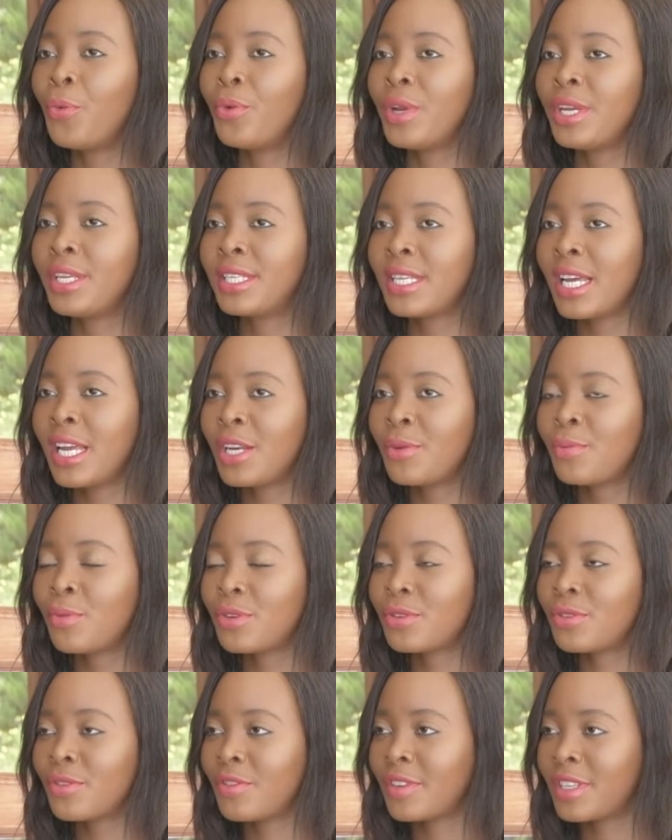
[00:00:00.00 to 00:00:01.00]
we tend
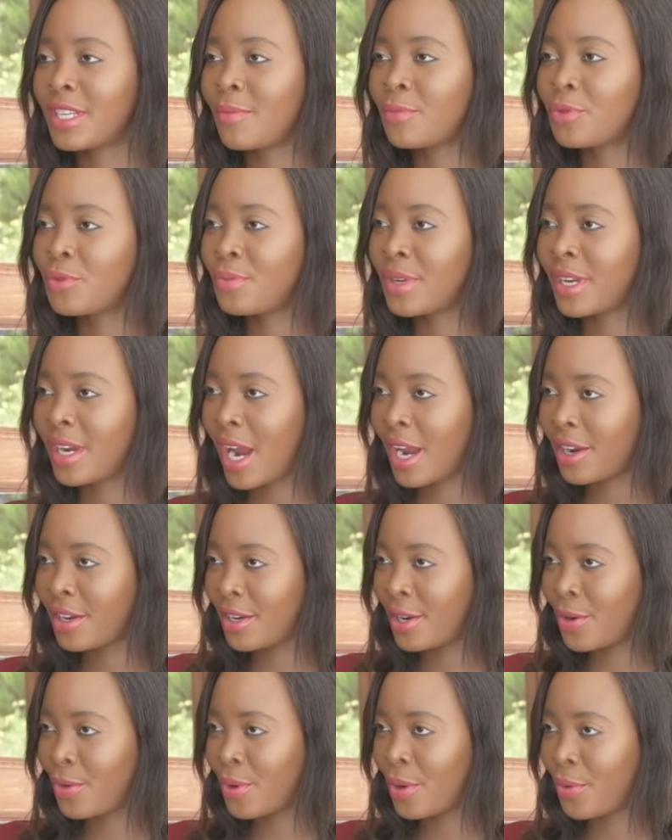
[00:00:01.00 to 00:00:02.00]
most of the time to be
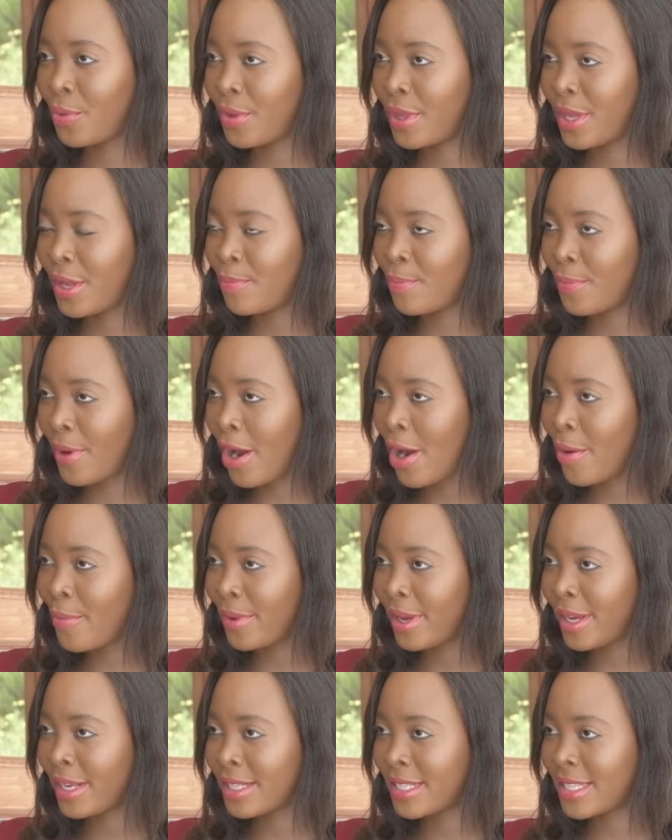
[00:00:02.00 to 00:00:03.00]
carried away with the
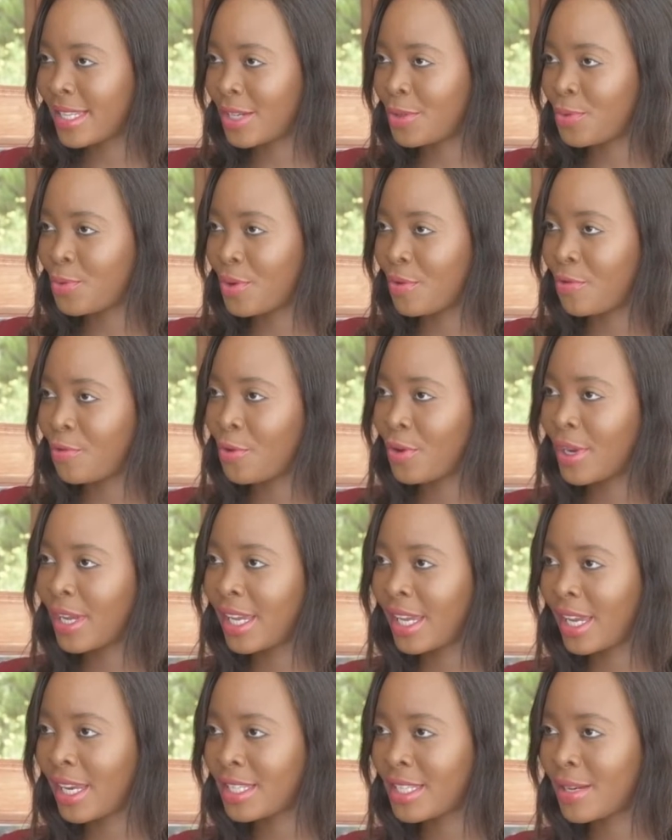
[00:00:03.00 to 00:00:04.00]
empowerment that we
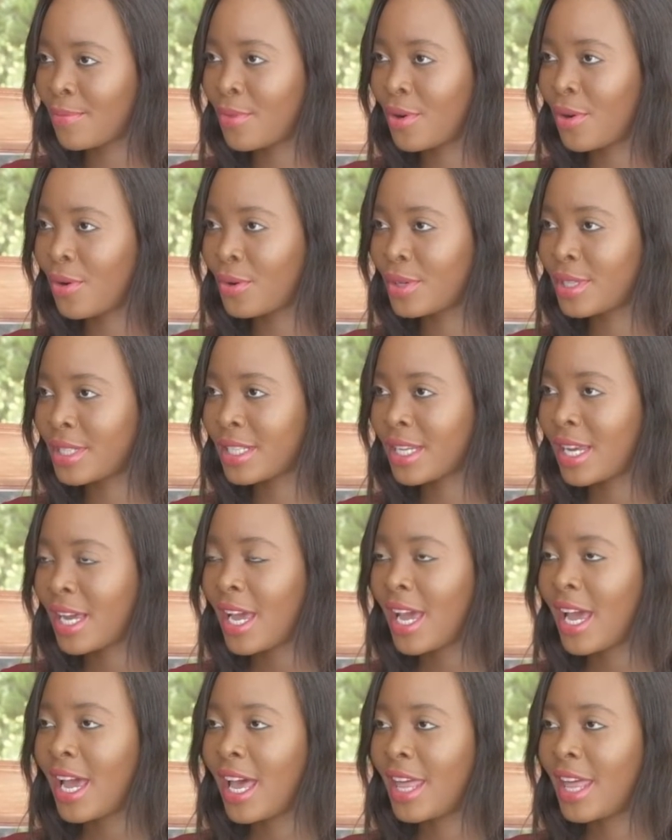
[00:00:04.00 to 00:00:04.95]
forget about